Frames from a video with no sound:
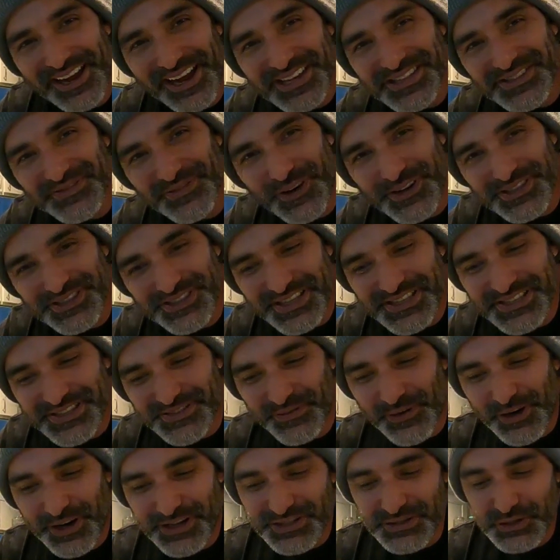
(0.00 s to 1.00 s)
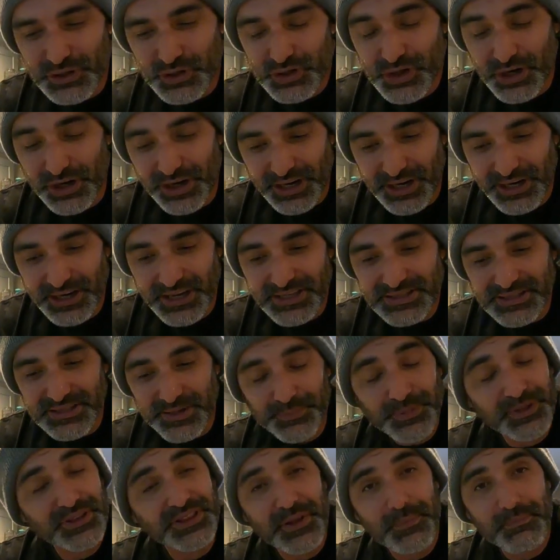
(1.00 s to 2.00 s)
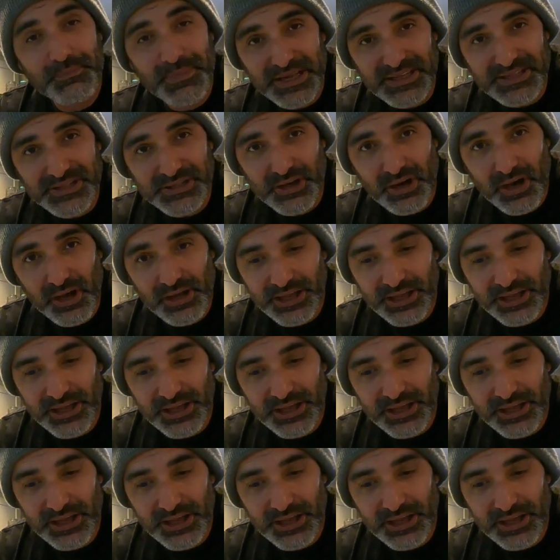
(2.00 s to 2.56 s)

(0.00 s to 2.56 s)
right, guys, first things first, you're gonna need something to mix it